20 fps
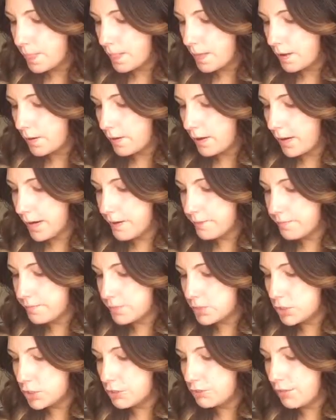Okay?
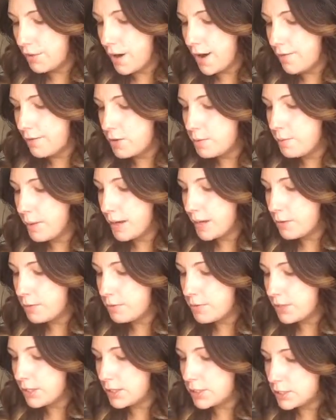This is for everybody who
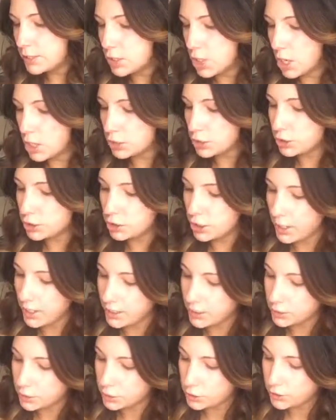thinks it's hard to
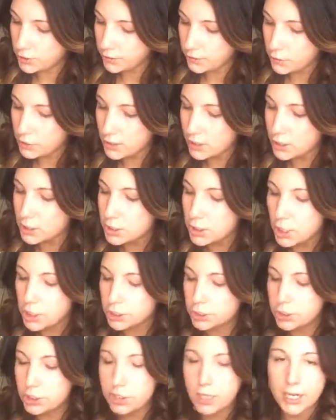change. If you think it's hard
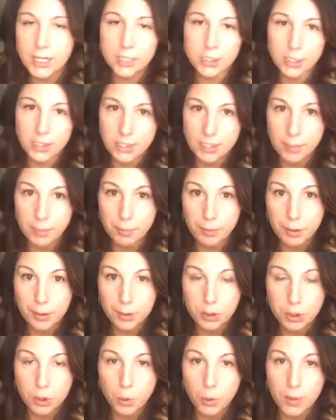to change, it's simply a
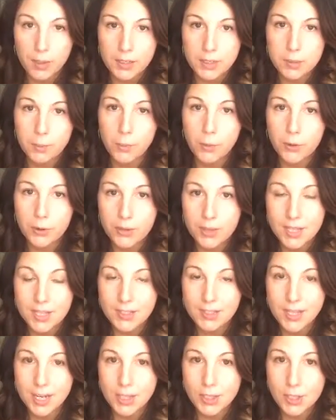choice. The more you think
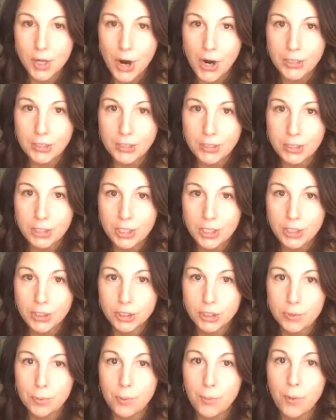that it's hard to change,
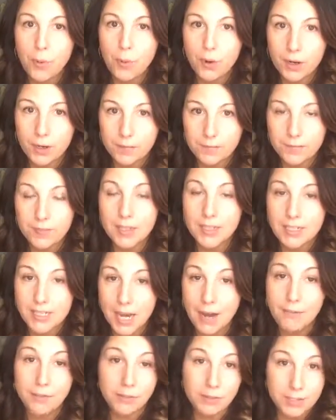the
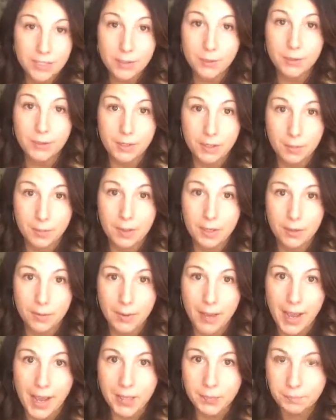tougher it's going to be,
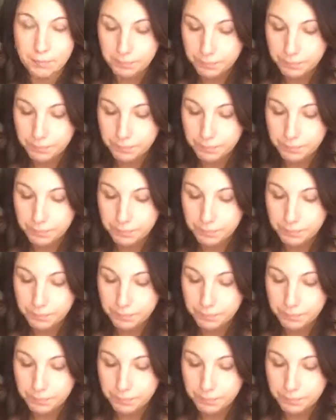okay?